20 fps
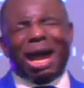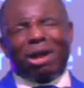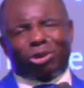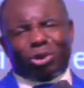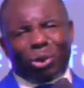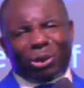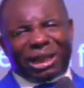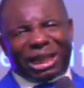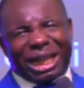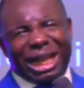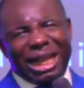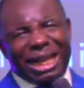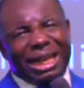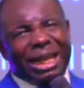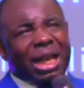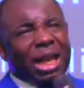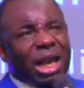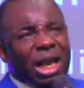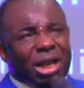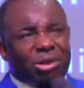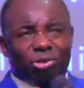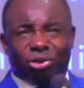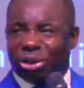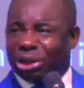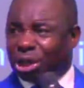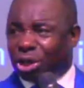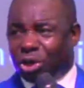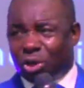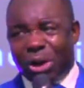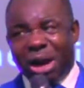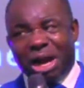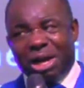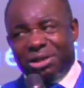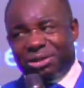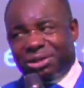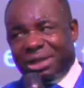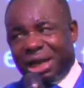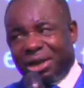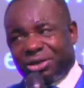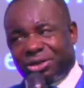how to key into the
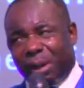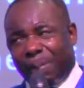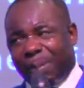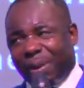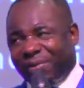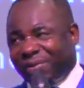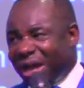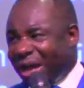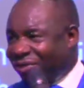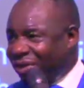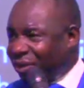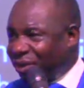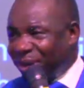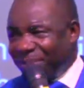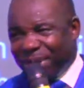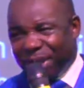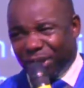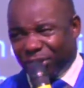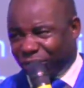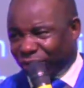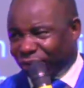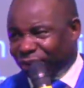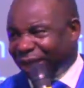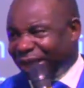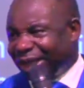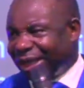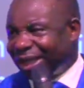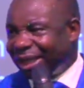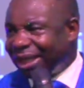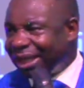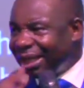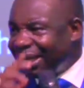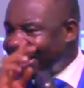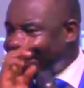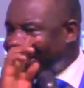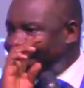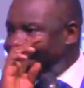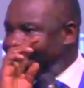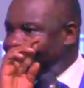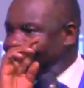grace that is upon that very ministry.
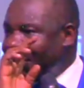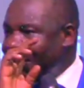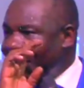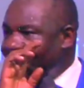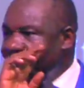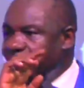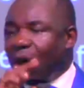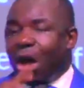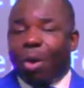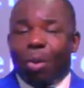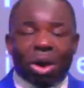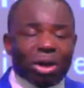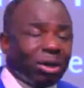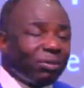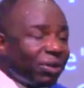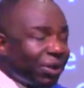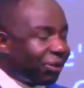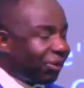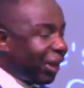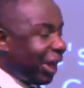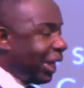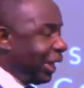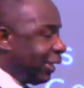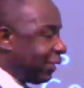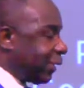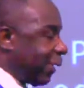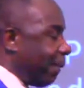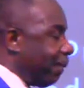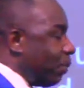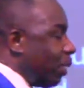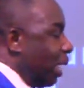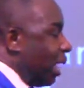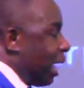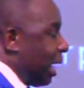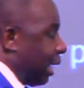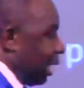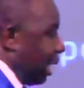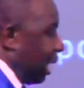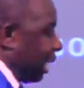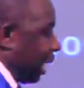You know, one of the things
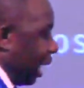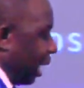in